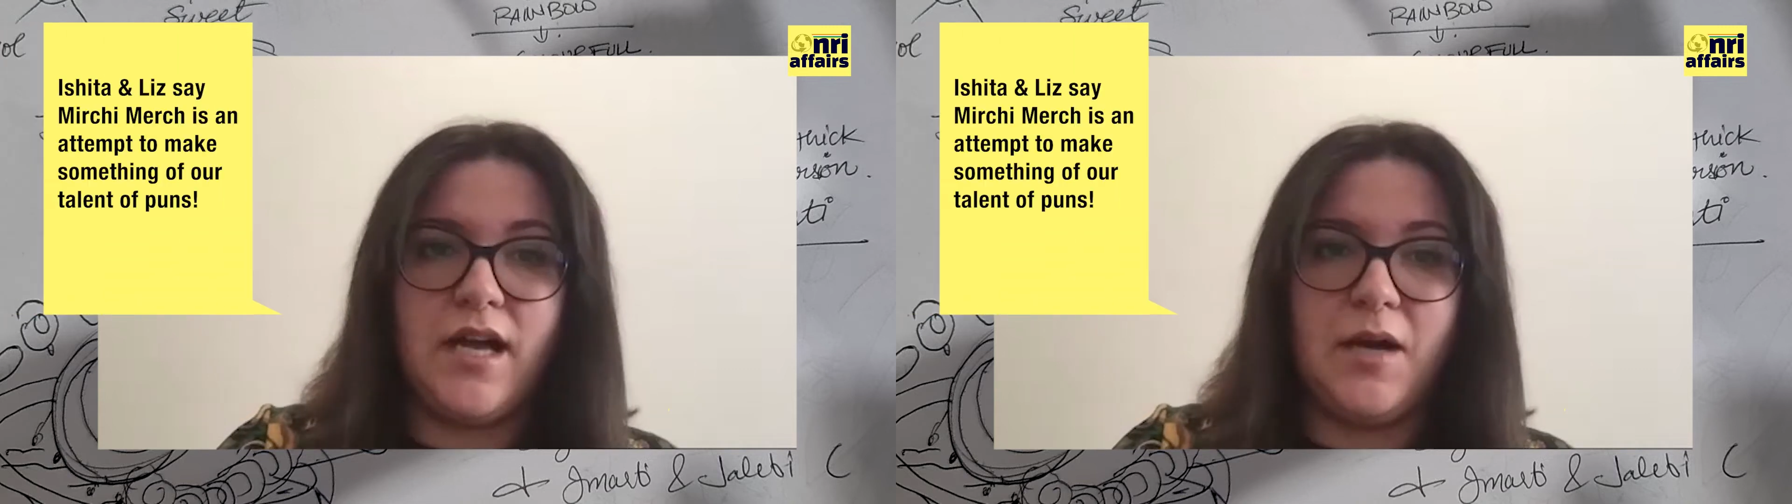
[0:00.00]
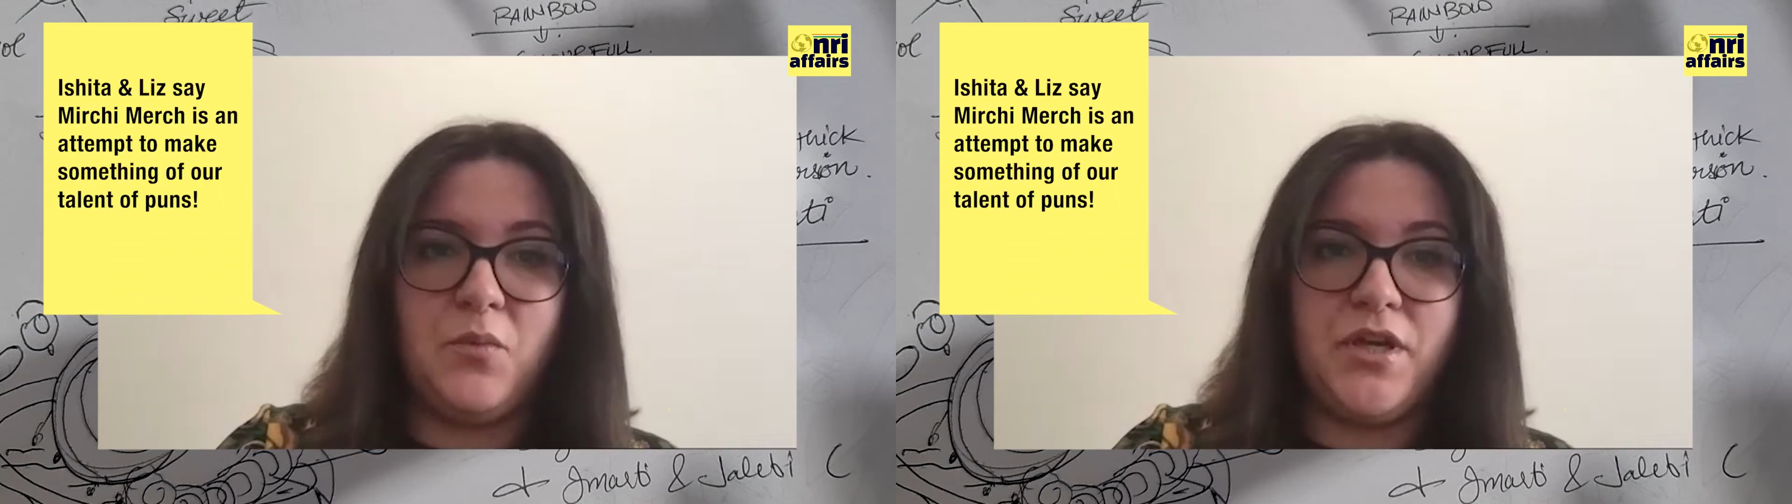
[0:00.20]

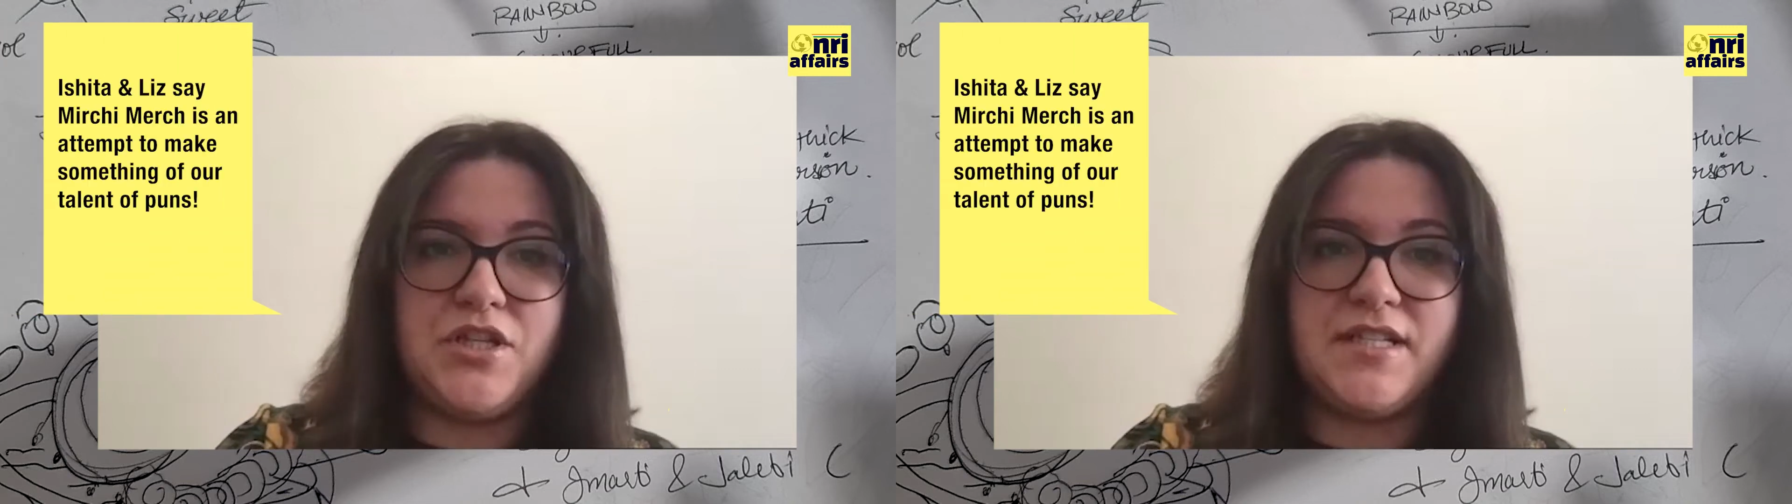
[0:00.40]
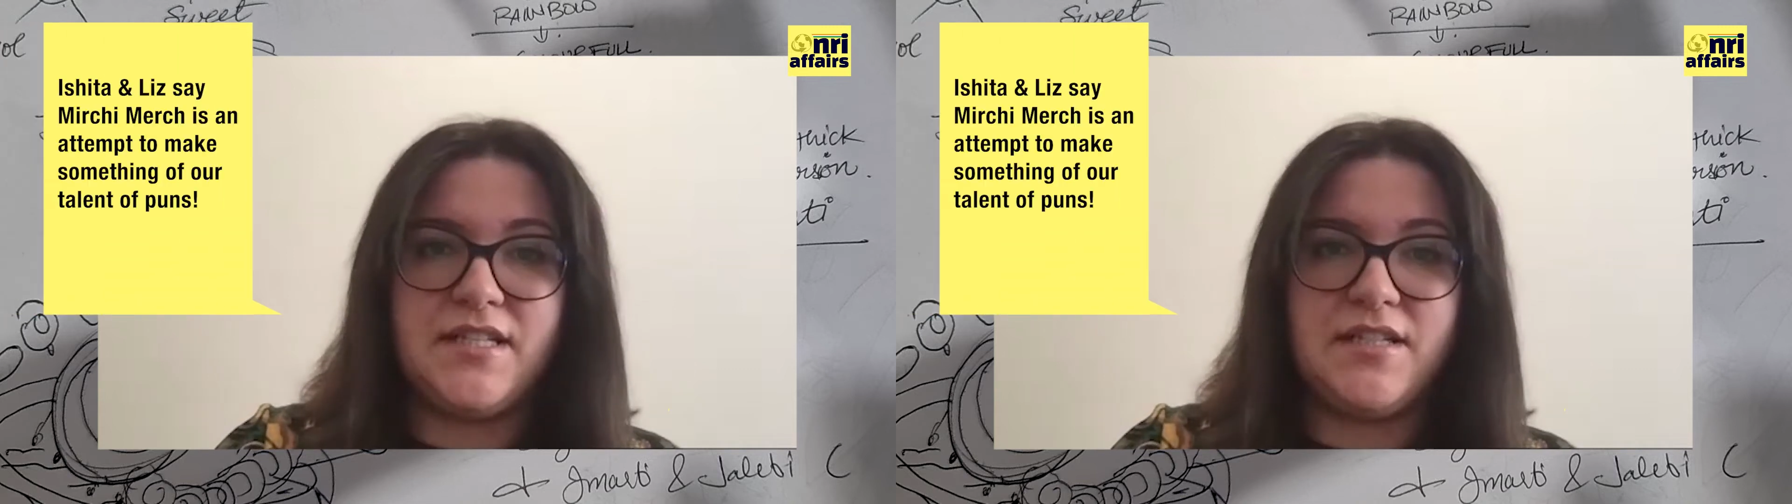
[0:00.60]
Uh, we
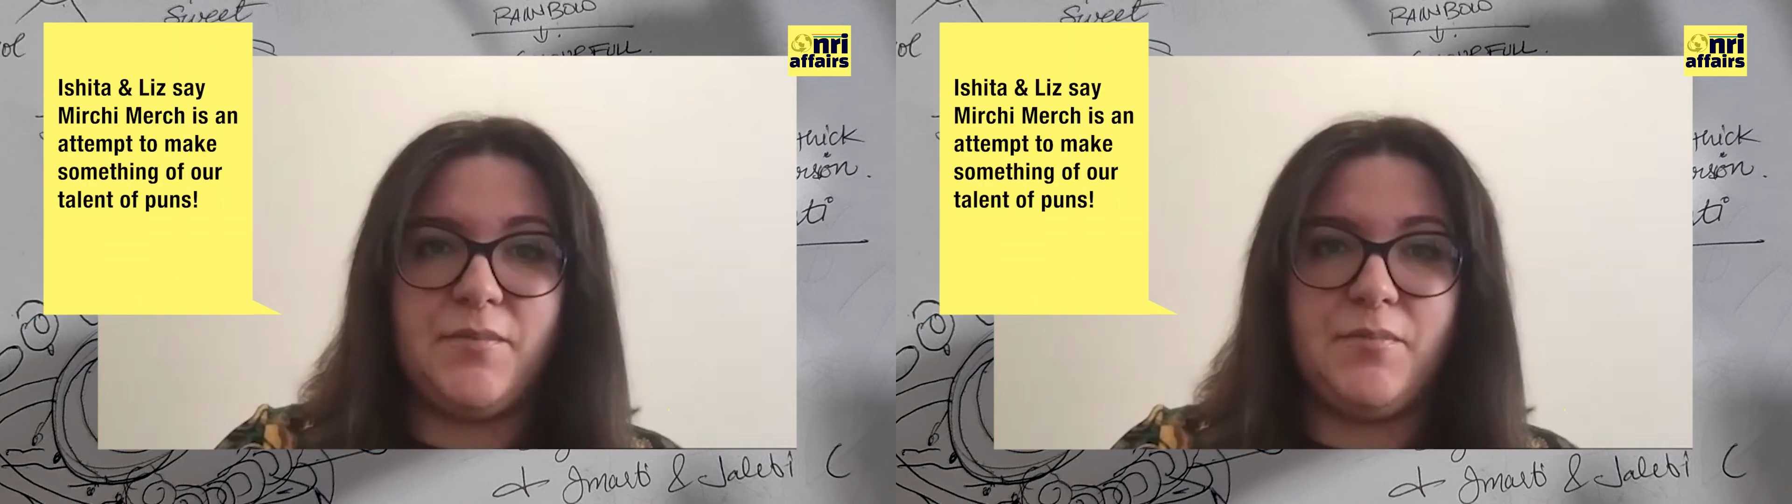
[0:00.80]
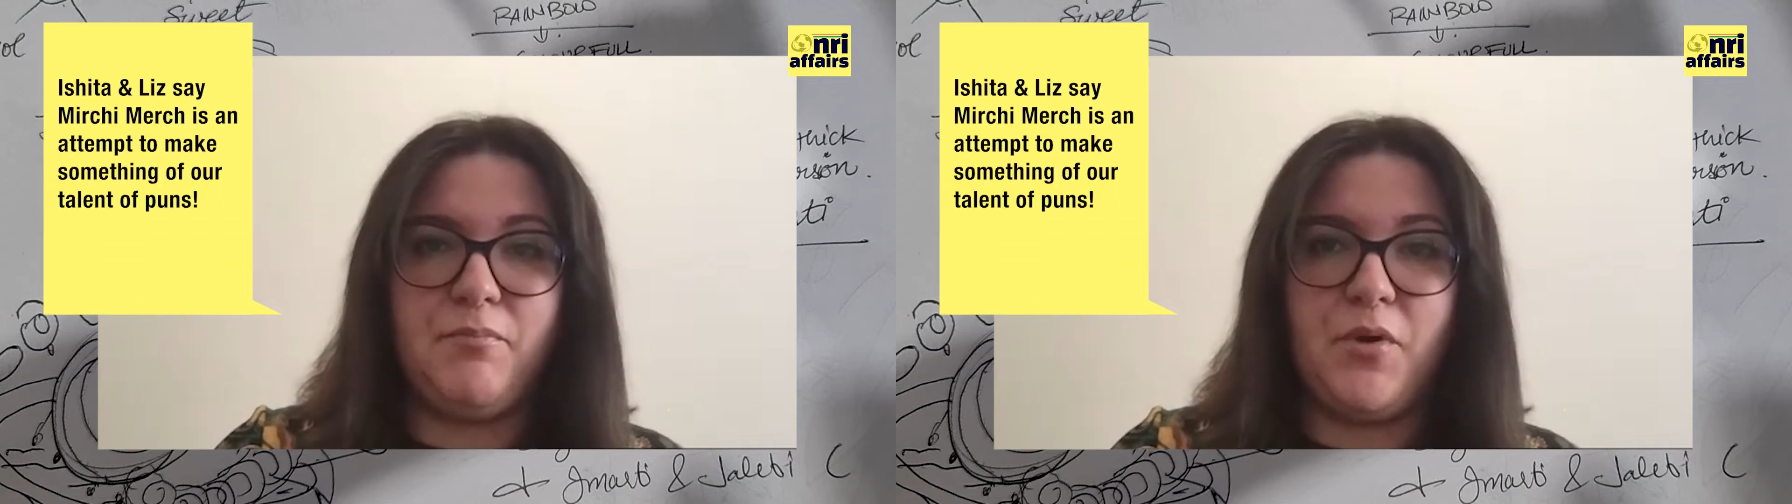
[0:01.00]
just uh,
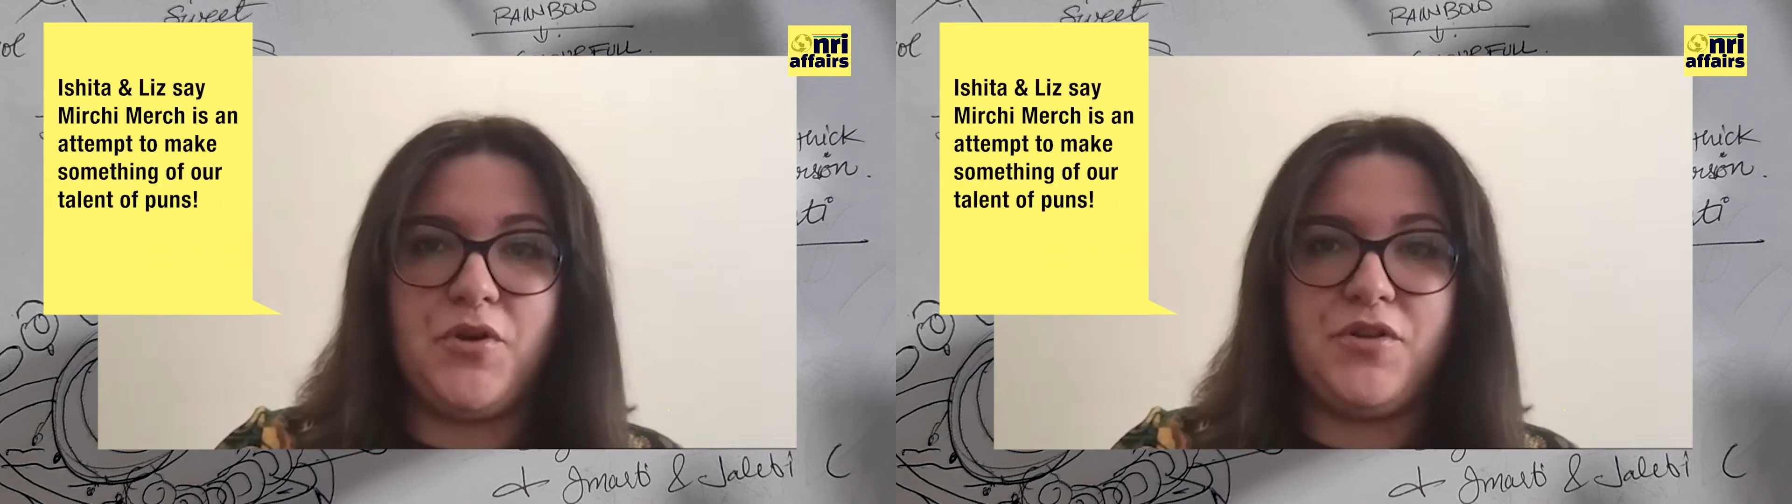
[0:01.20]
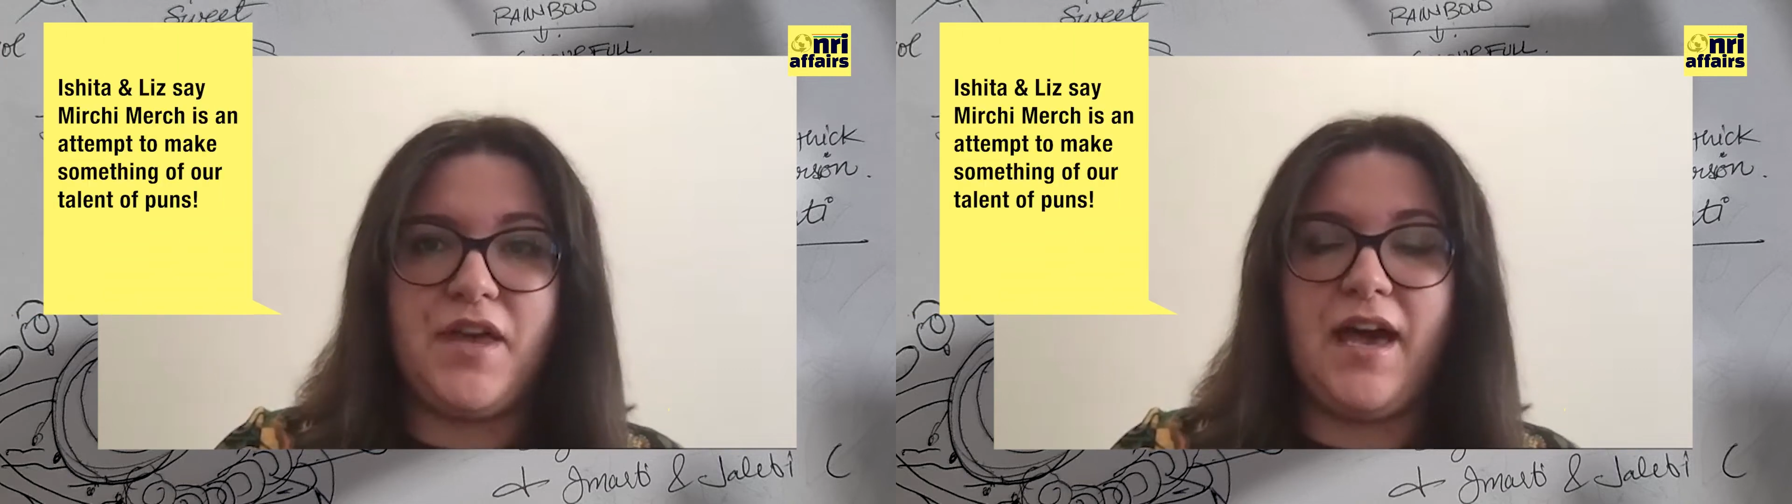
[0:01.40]

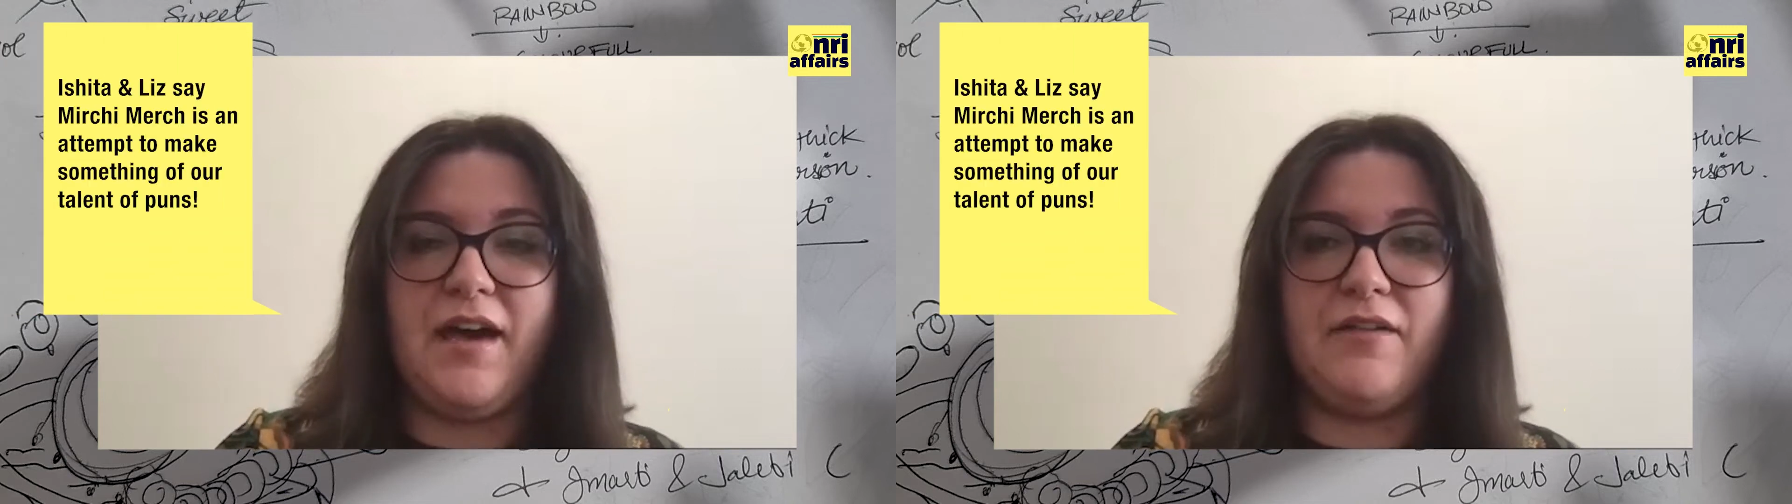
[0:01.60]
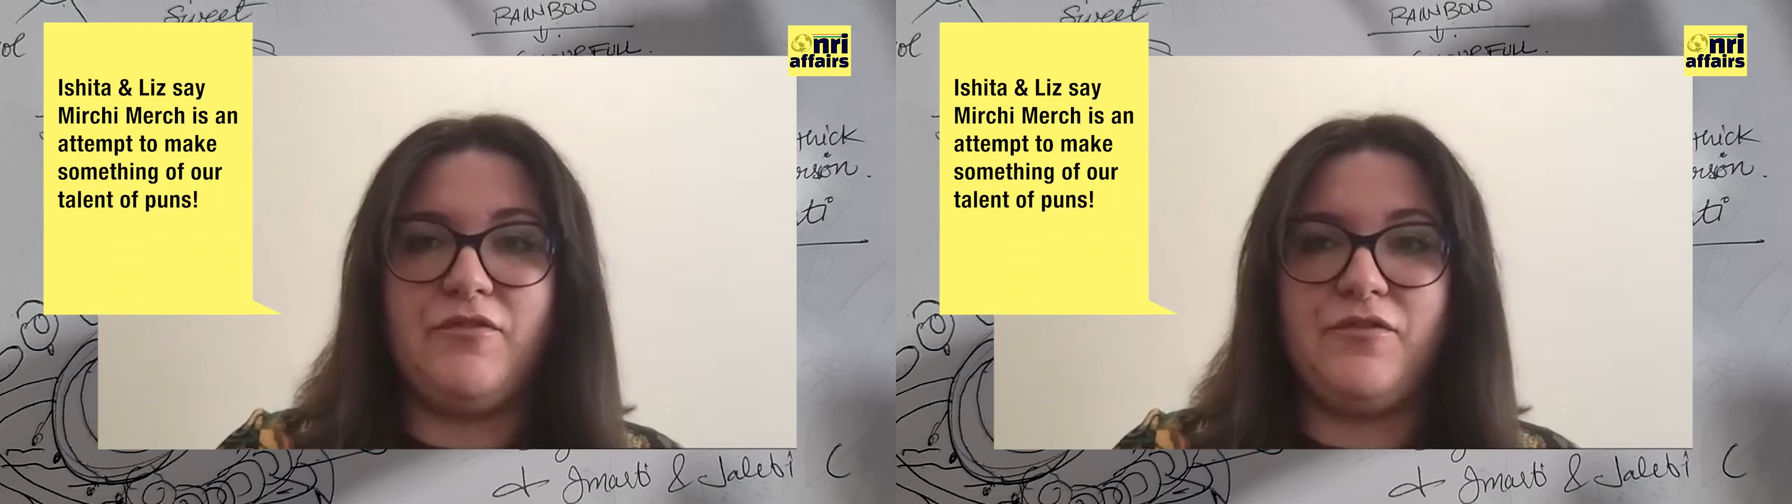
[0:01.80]
both
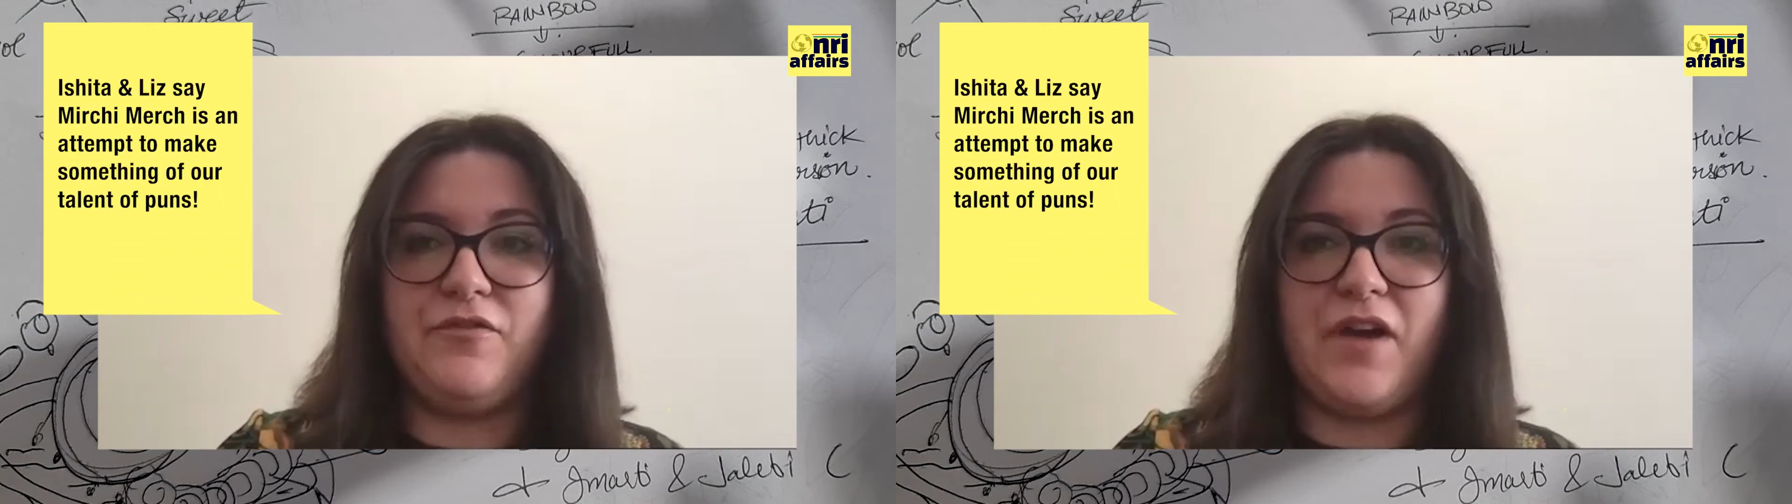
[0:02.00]
have